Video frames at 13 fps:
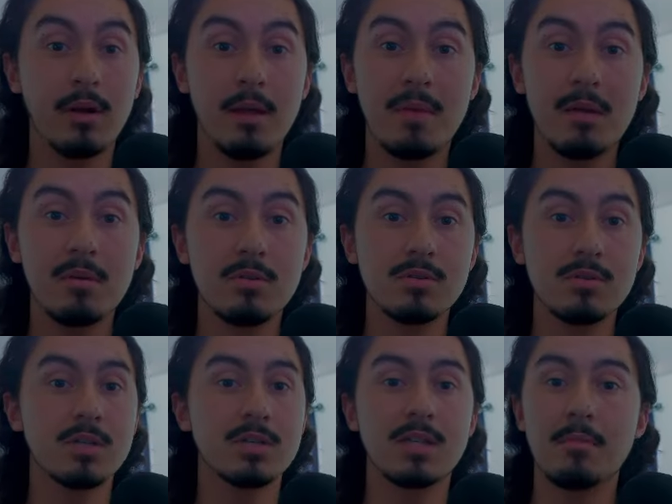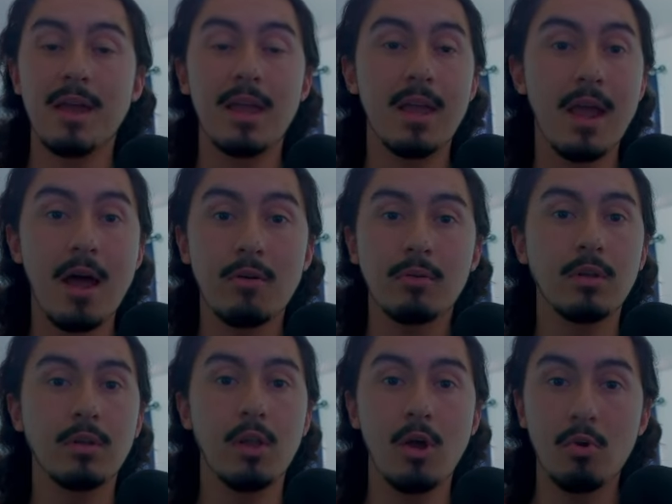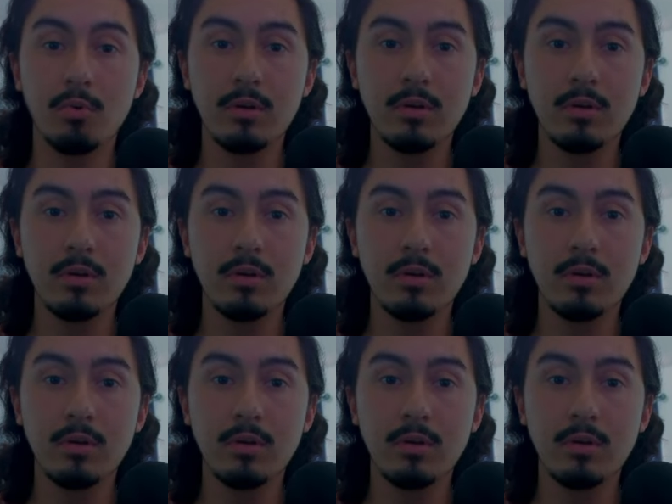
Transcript: Maybe it was just them hanging out alone.